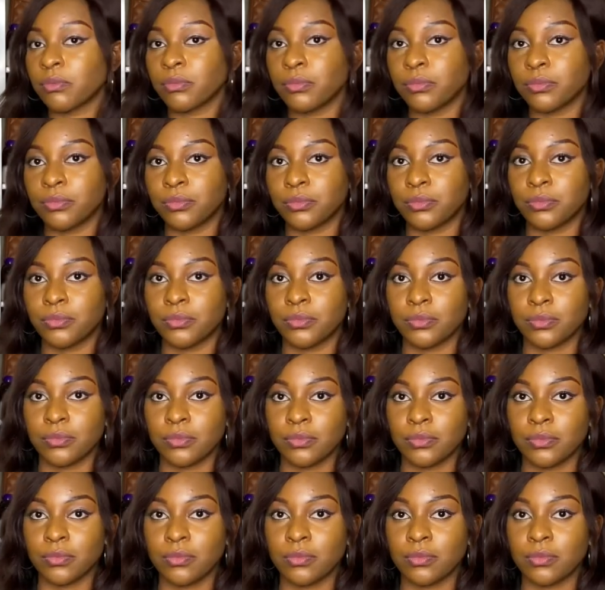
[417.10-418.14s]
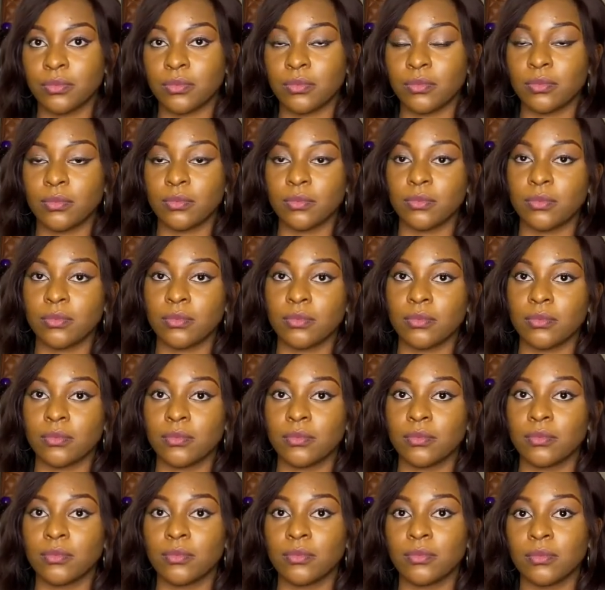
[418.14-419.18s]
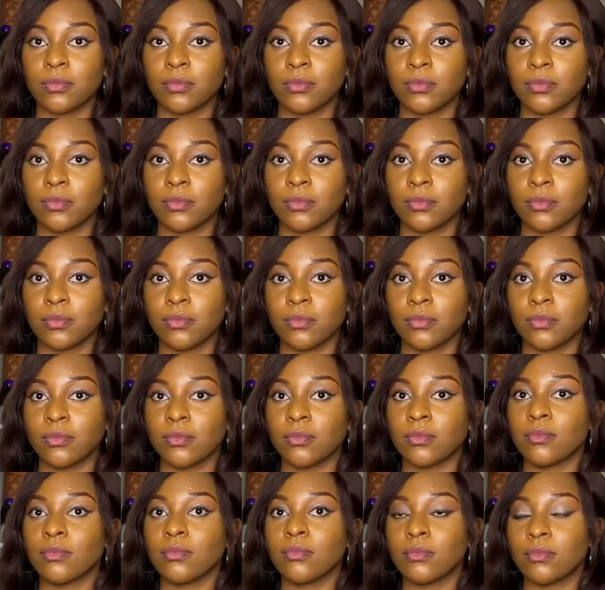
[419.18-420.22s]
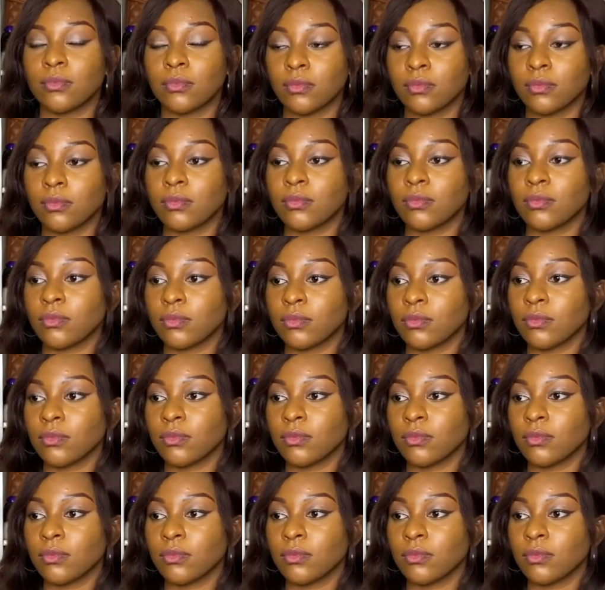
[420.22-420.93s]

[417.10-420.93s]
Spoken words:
The person shown says nothing.